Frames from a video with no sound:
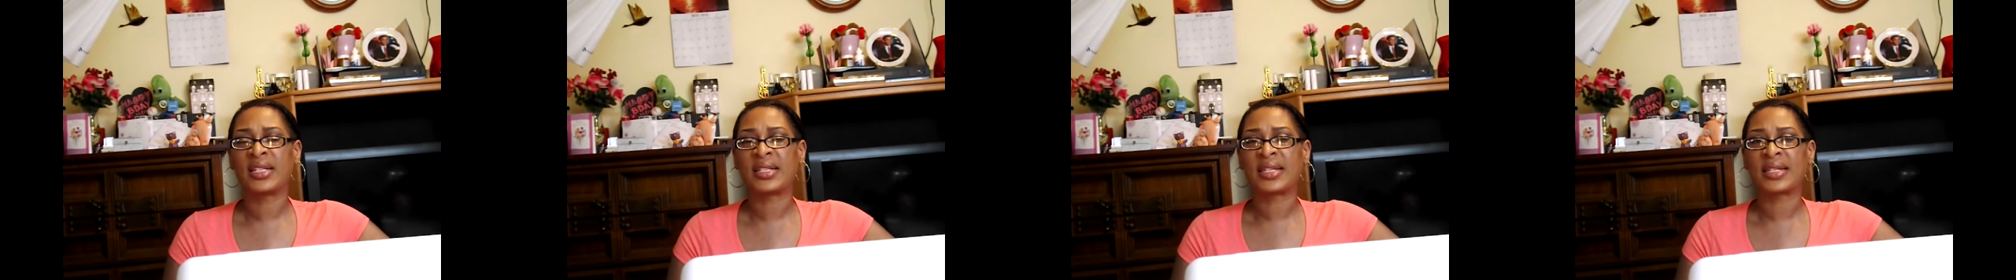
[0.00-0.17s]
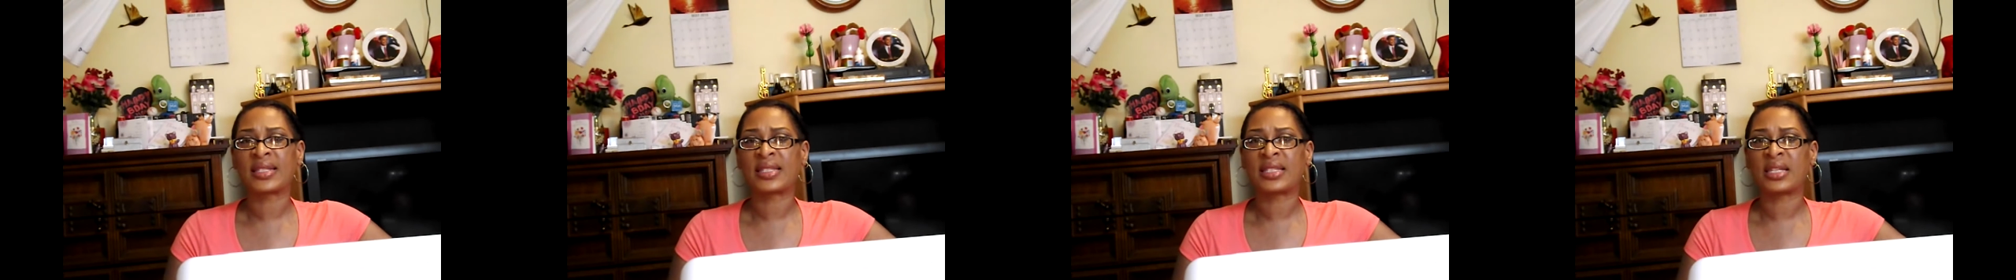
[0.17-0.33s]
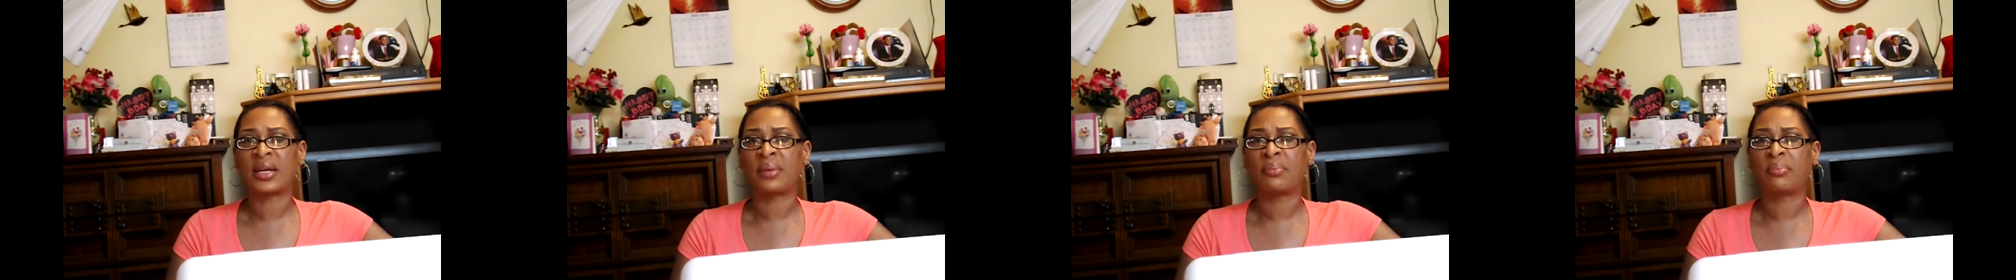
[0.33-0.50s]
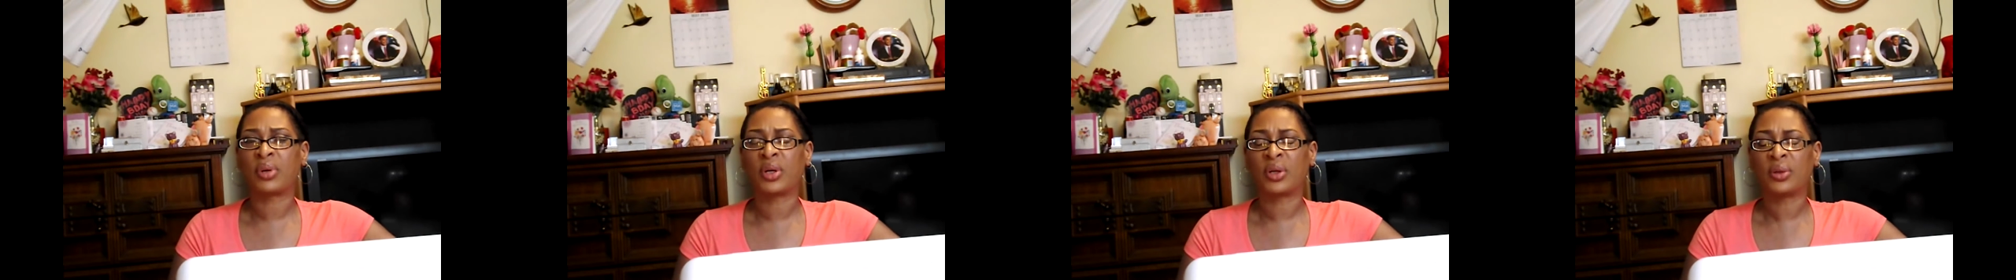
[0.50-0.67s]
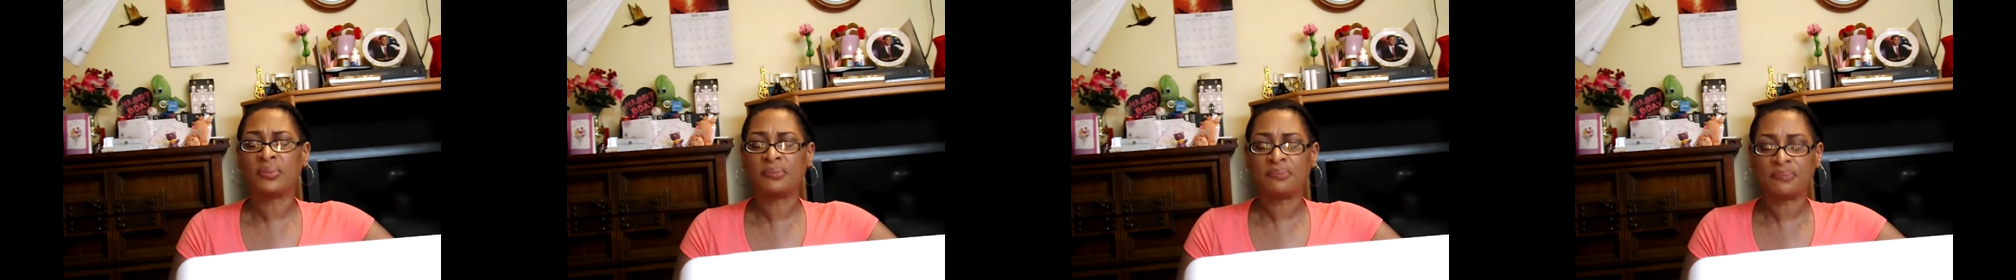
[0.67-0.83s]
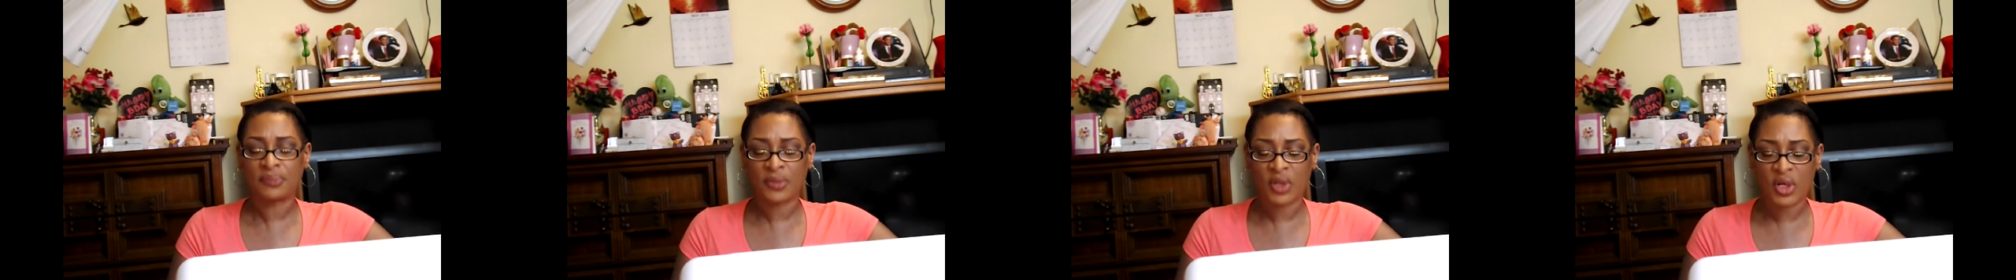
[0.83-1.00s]

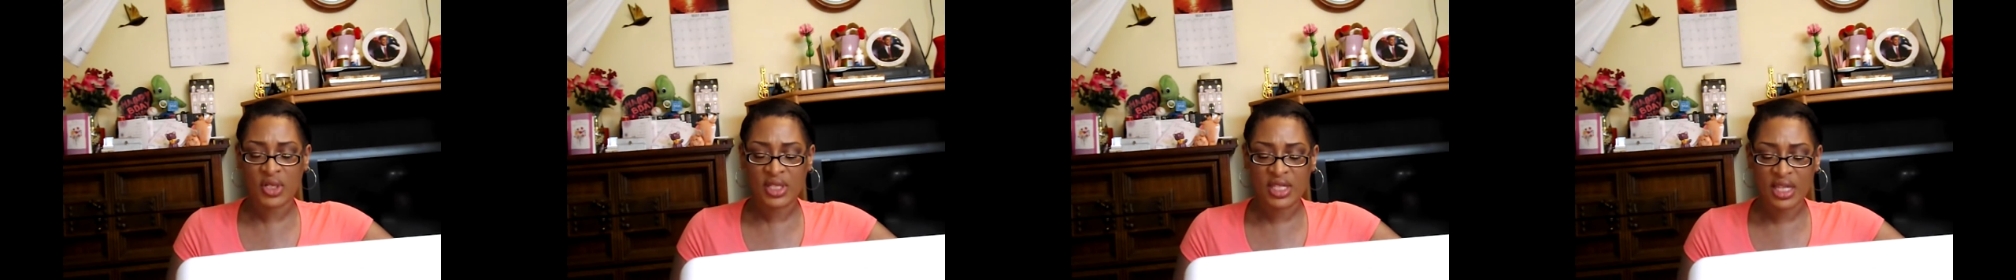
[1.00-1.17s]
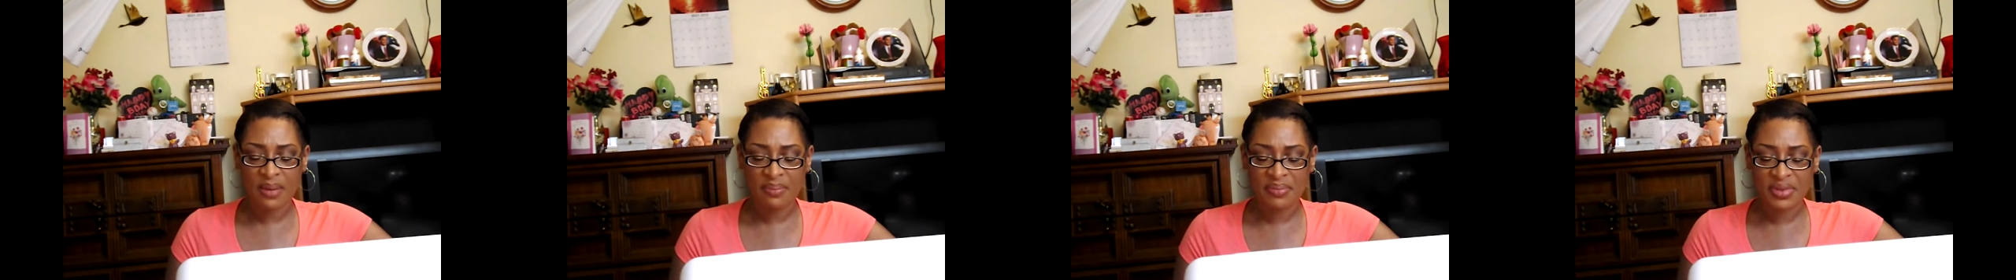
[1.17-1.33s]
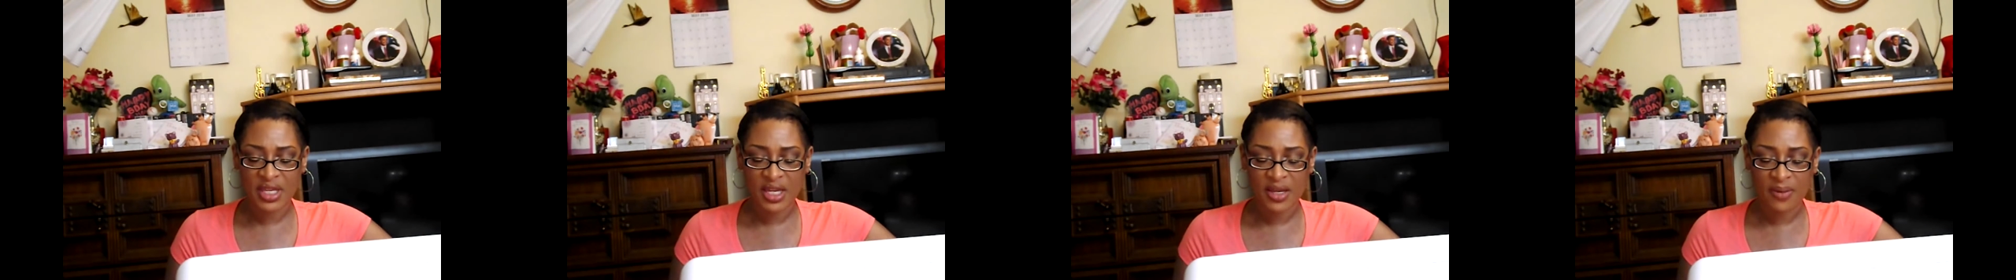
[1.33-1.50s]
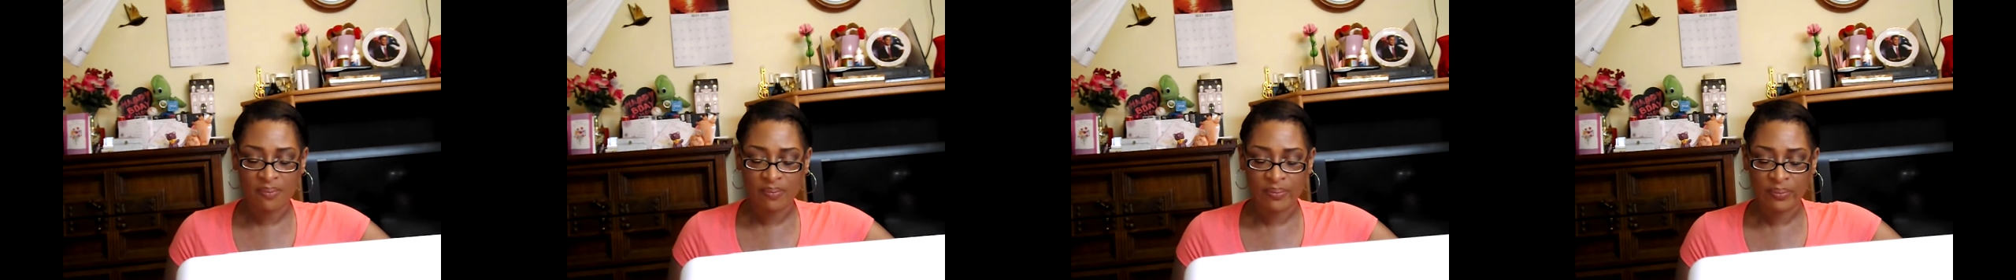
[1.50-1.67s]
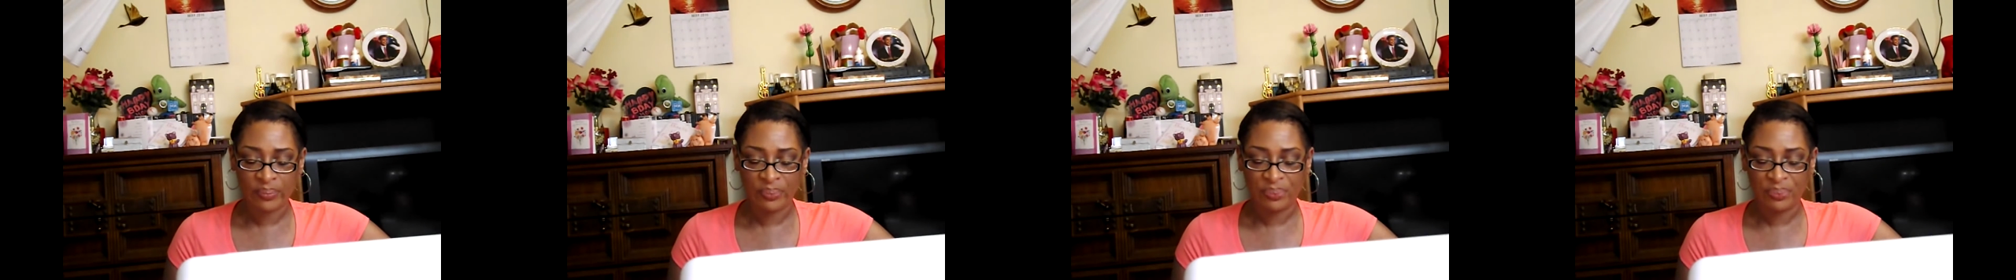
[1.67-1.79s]
December or something.